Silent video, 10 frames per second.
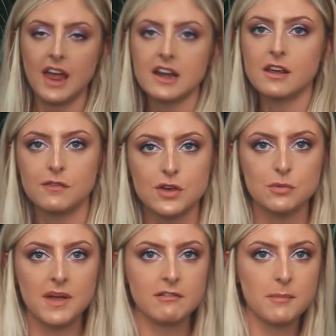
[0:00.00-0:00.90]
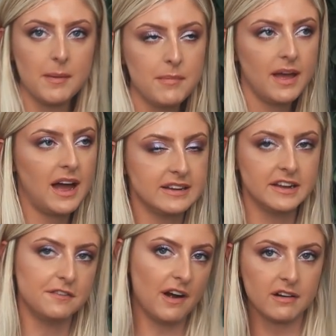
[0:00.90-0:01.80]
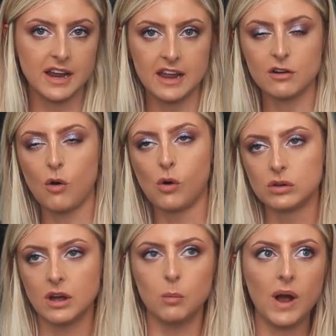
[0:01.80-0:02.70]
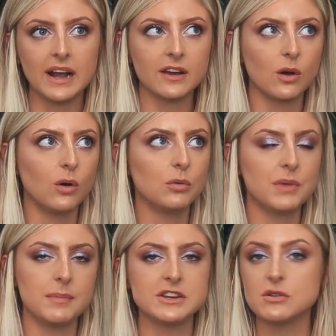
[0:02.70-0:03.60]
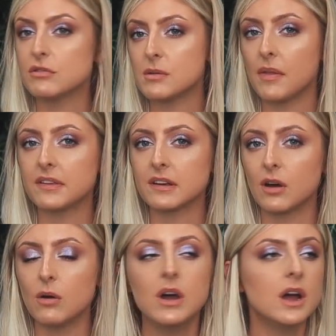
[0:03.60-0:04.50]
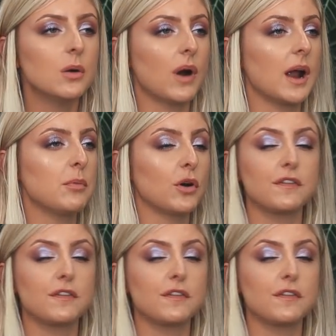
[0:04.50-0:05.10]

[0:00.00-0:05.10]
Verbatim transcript: any of you may remember, I did a variegated haul a while ago, maybe two, three months ago, where I bought a